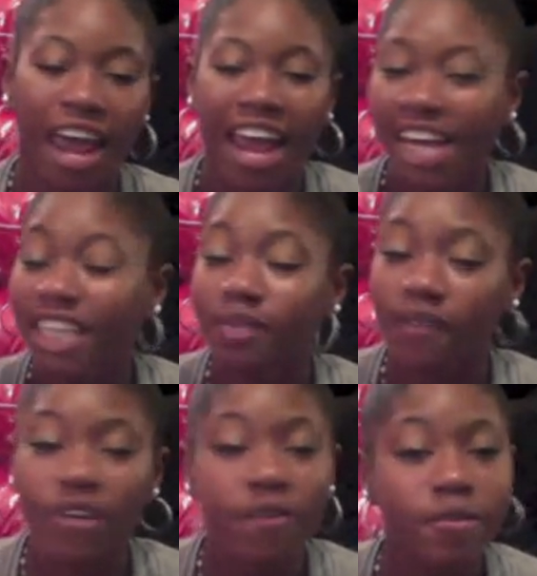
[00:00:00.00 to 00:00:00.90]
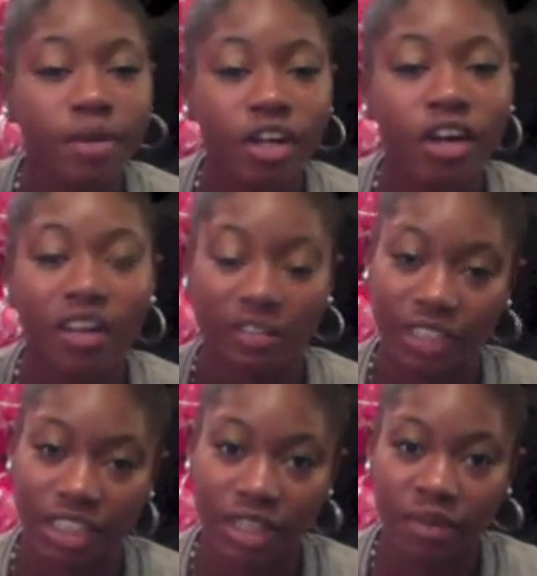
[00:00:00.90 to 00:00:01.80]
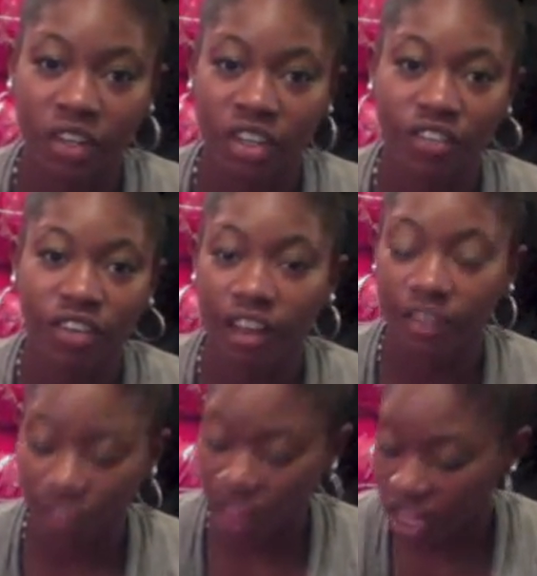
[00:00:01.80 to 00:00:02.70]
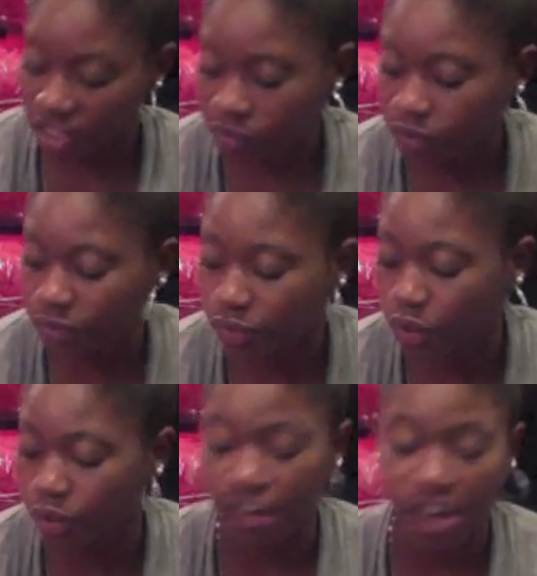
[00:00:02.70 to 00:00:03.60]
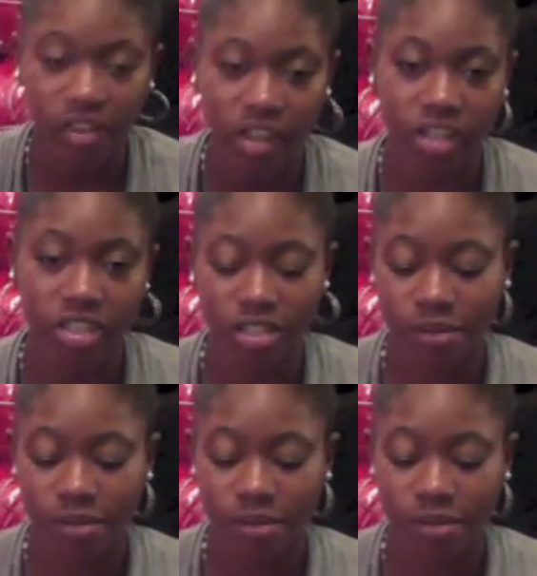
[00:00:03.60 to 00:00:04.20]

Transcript: and it's my favorite pillow I've been sleeping on it for like the last four or five years